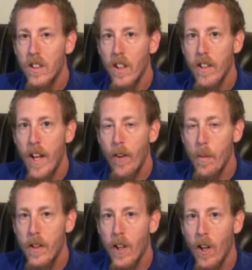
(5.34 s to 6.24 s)
So today we're
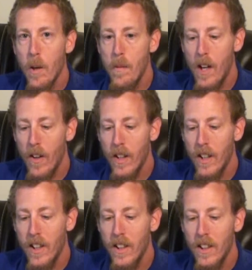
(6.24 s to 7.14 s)
going to be talking
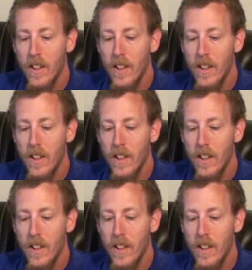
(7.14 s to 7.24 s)
about